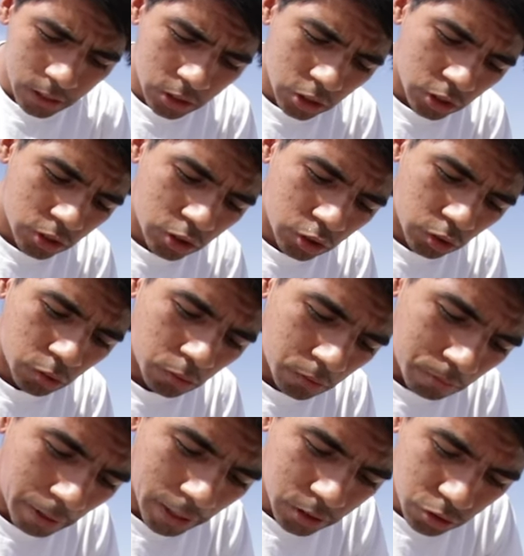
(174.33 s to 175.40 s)
Just to
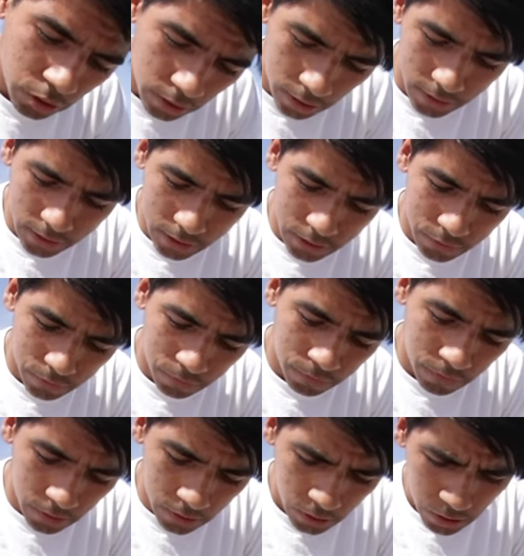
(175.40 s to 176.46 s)
make sure that these
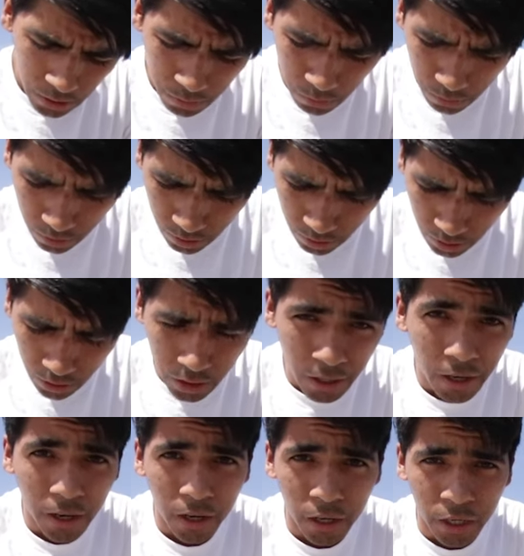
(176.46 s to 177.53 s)
were
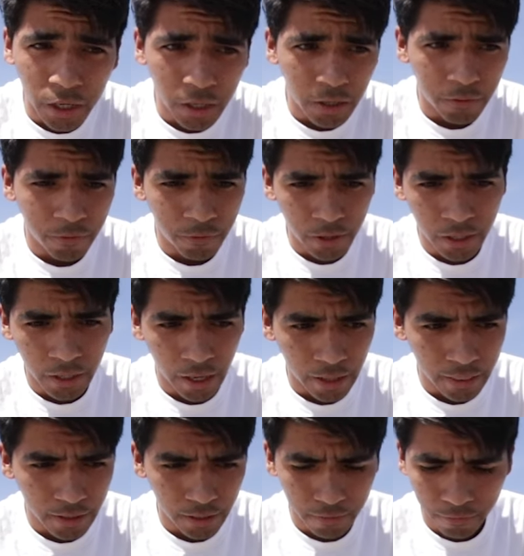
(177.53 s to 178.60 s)
a good fit
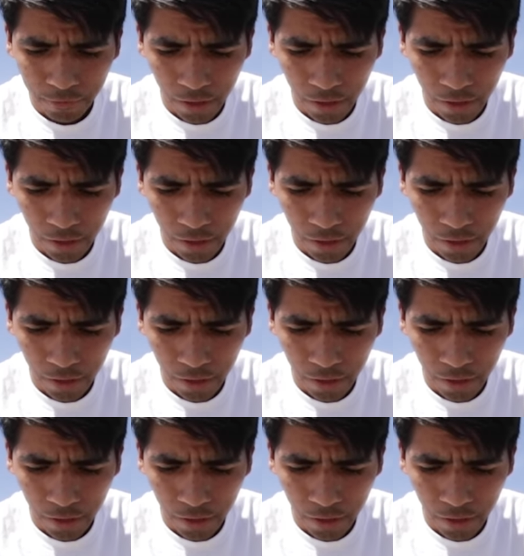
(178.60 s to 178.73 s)
and didn't